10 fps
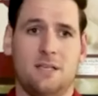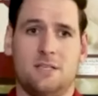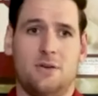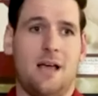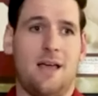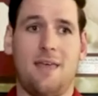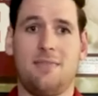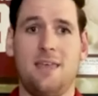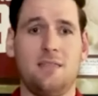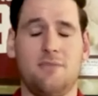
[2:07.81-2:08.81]
So I
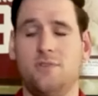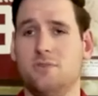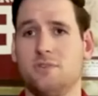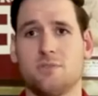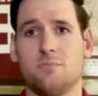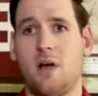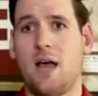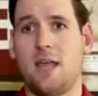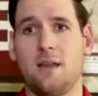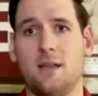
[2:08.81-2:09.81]
think the future's
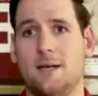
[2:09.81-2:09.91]
bright.